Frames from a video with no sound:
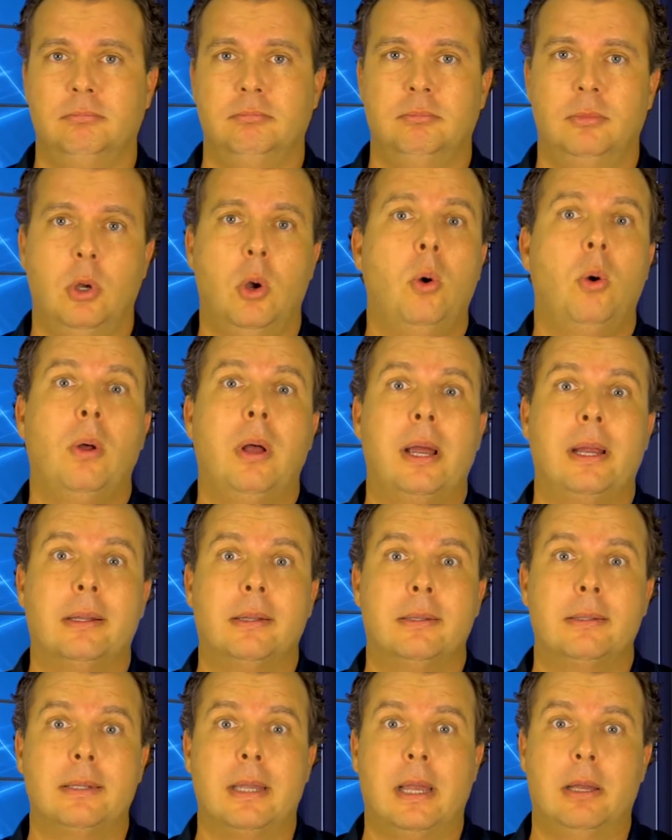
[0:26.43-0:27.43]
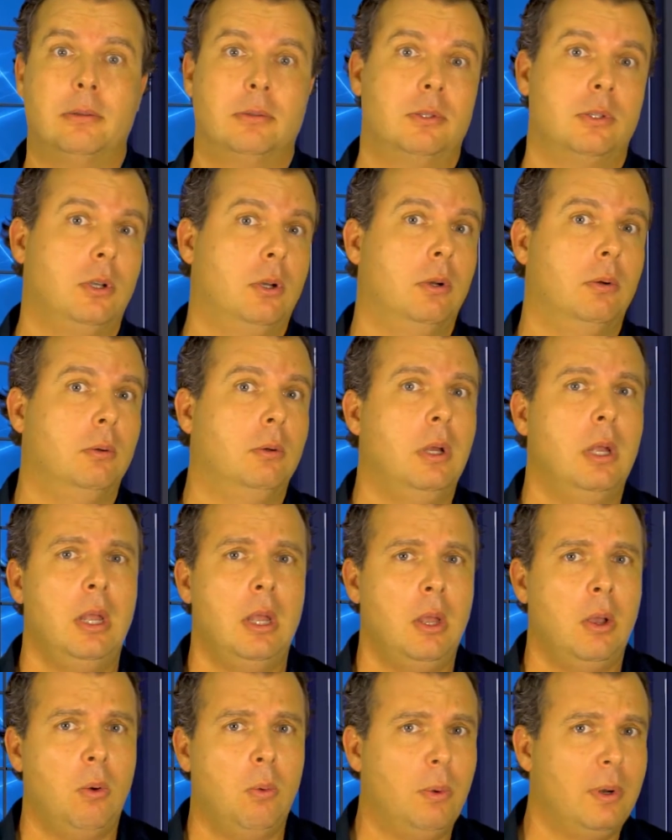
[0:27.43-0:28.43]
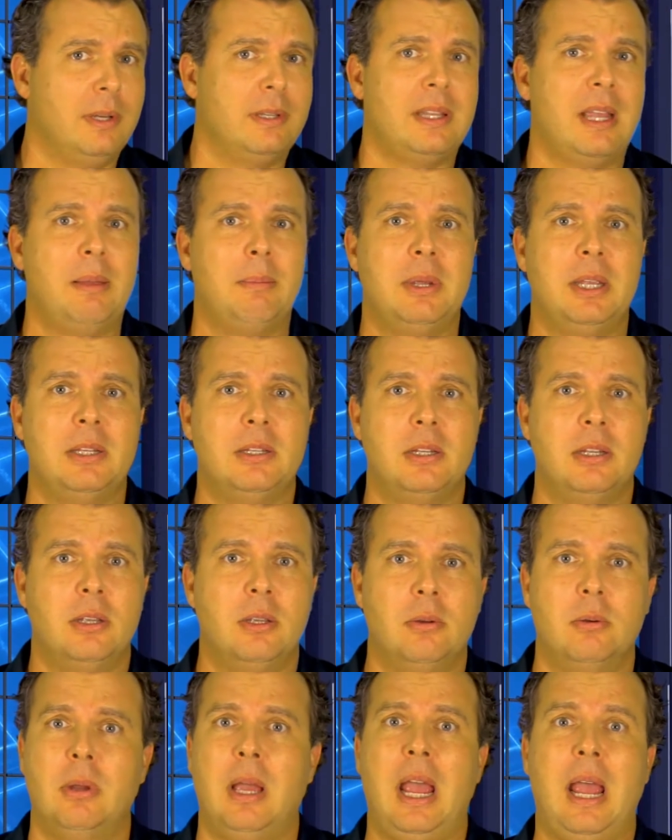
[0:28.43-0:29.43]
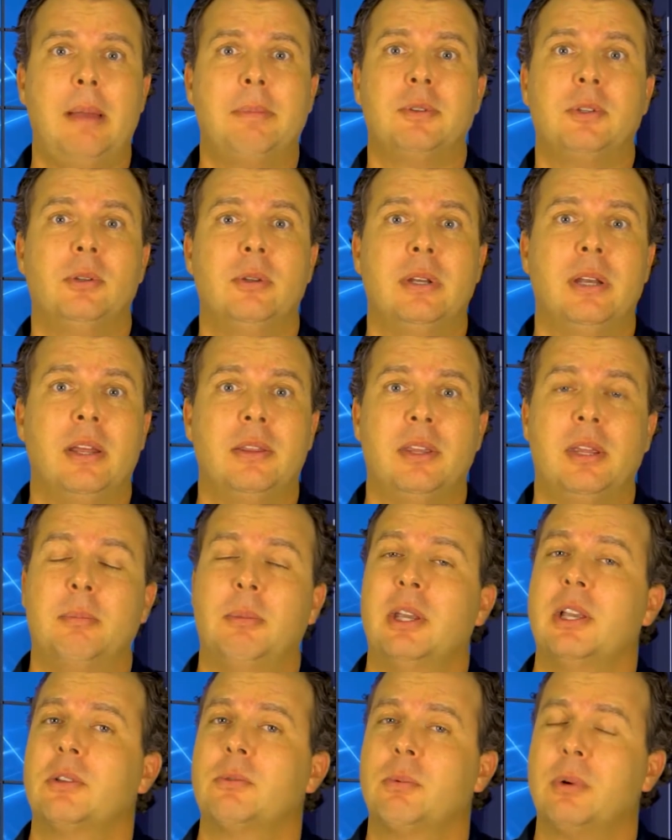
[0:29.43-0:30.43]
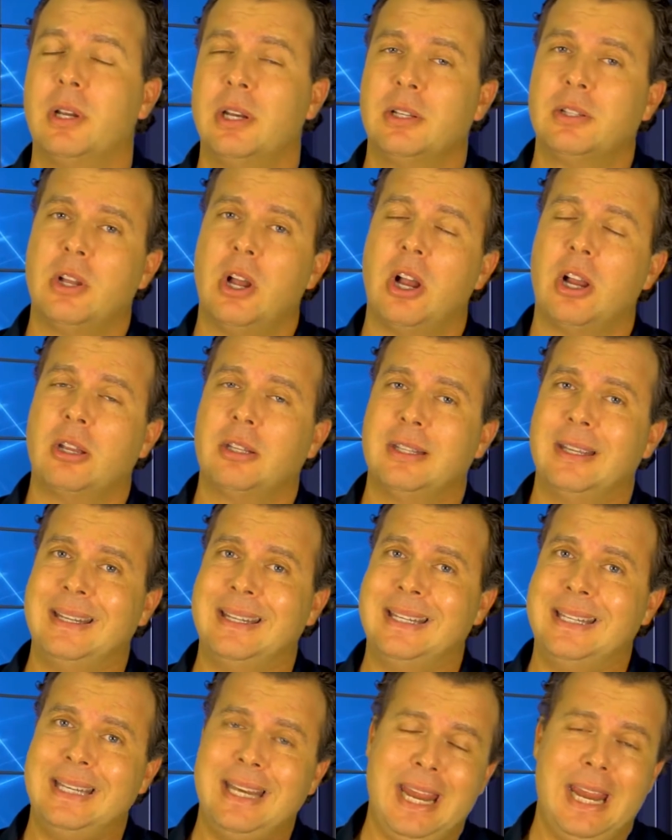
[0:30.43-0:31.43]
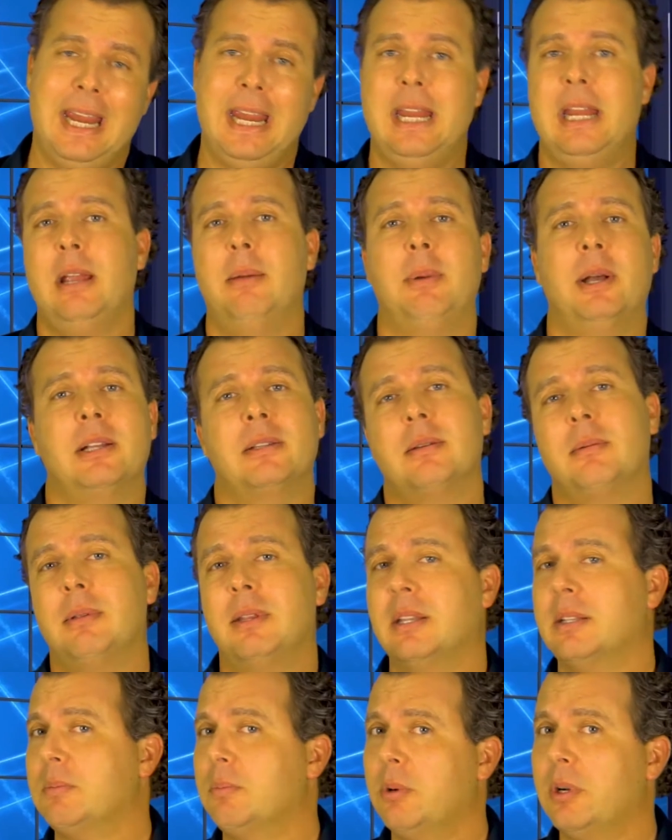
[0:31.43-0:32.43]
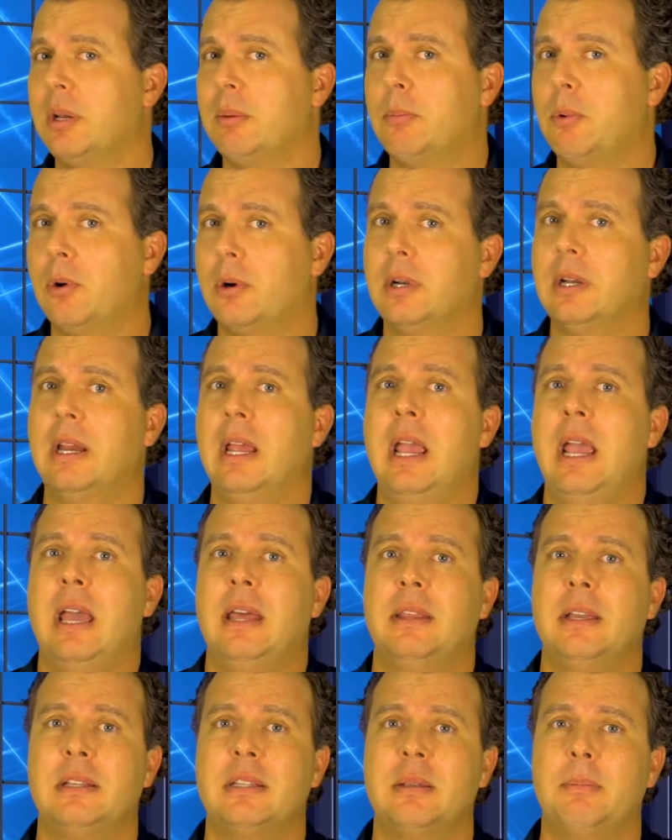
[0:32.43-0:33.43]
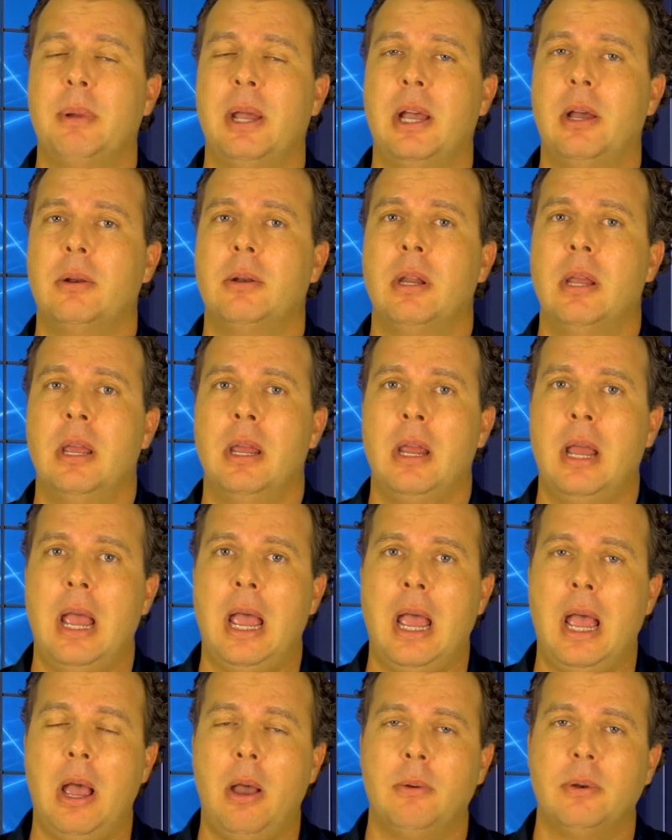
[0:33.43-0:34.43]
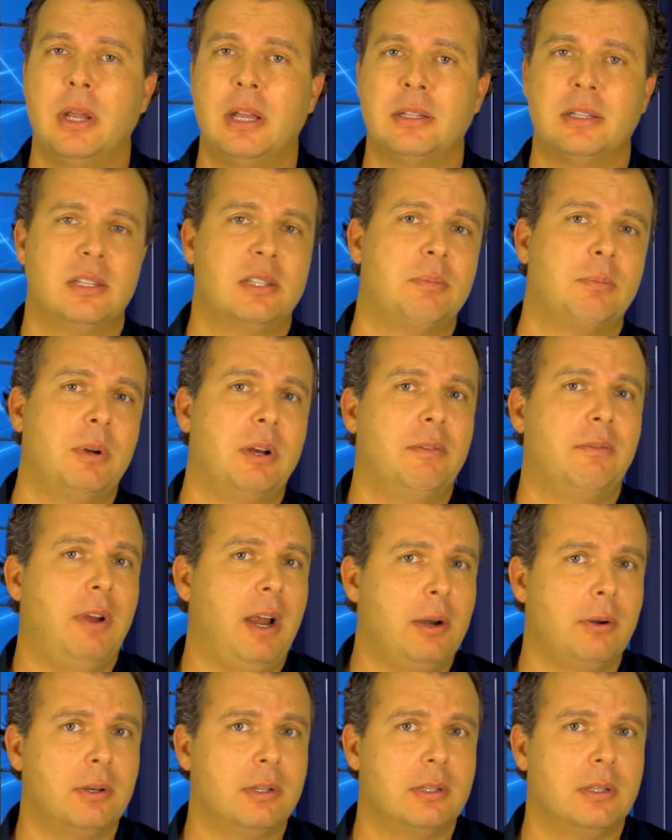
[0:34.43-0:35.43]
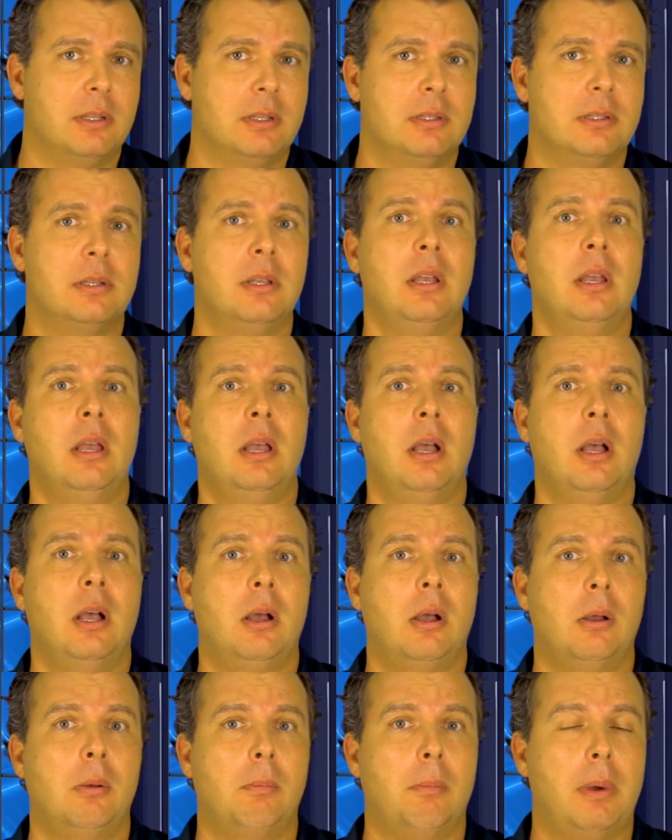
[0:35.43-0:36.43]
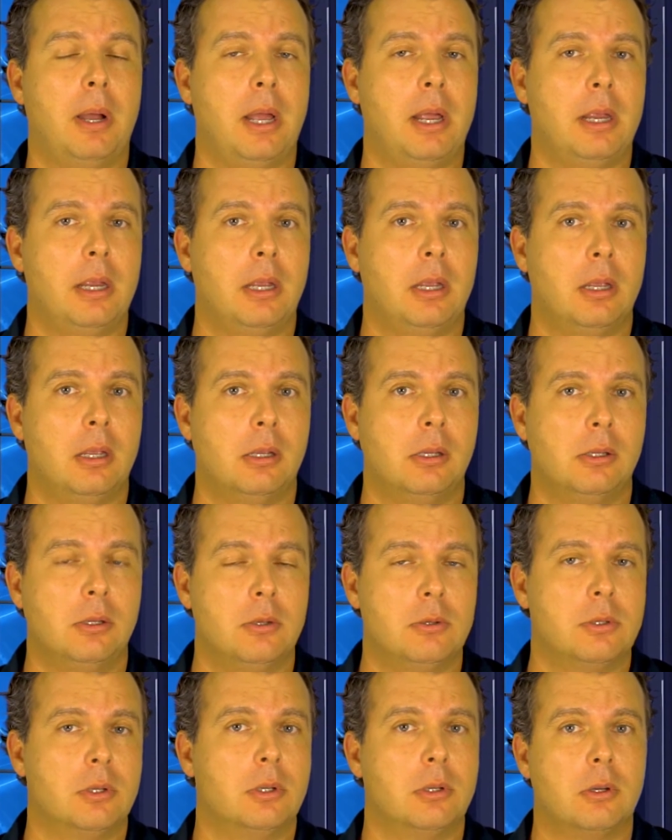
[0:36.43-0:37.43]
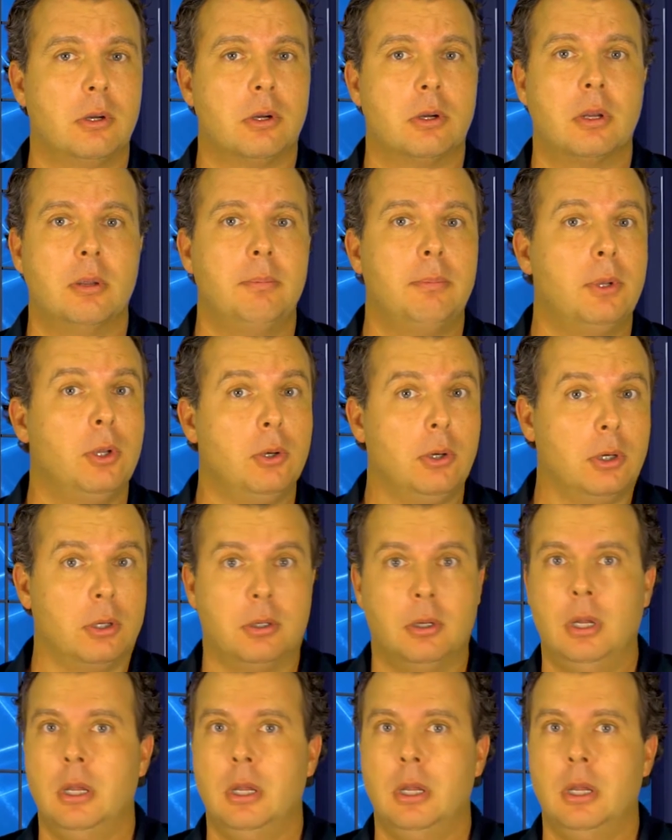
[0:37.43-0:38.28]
The whole island's out. So what does that mean to you? Absolutely nothing, because we're going to talk today about something that's pretty important, and that's about how not to spread viruses by using your computer.